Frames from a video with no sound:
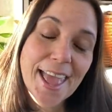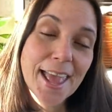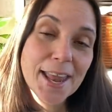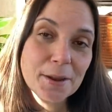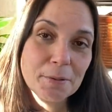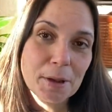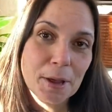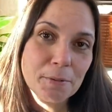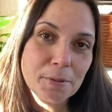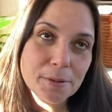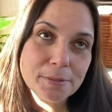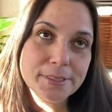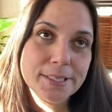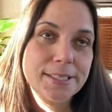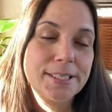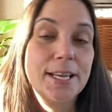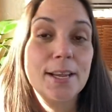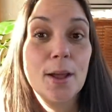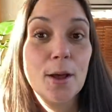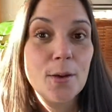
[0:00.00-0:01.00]
Anyway, what was
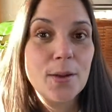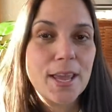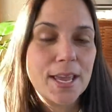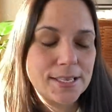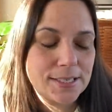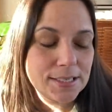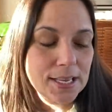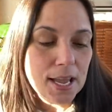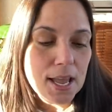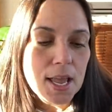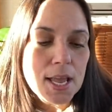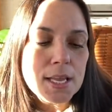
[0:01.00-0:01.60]
I saying? Oh, yes.